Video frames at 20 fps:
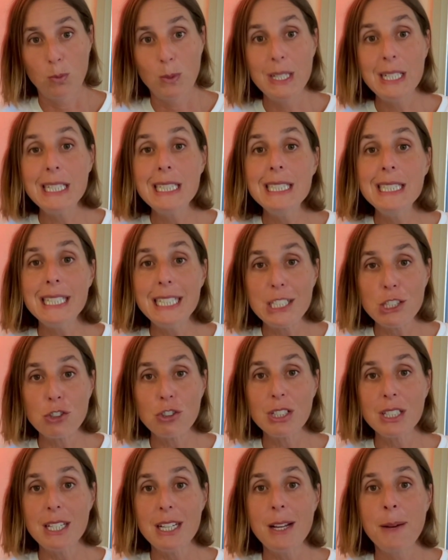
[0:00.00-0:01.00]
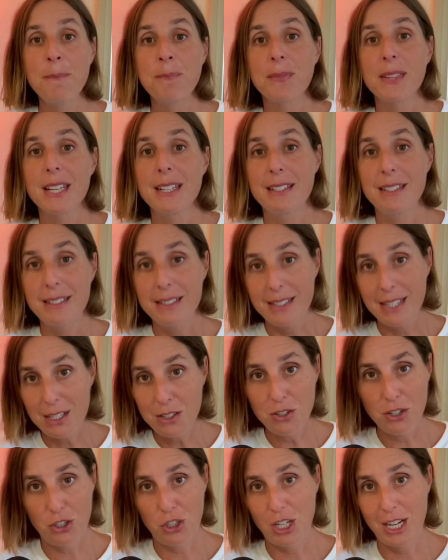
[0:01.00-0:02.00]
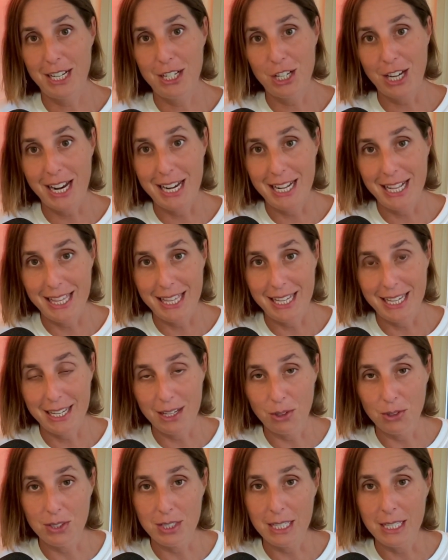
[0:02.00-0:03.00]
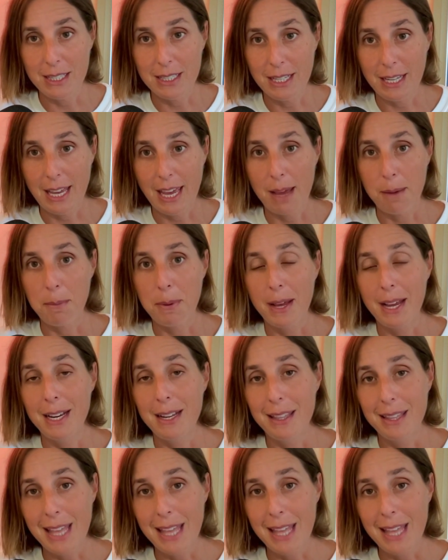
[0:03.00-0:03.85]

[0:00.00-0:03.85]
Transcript: We literally did not change anything else in the campaign.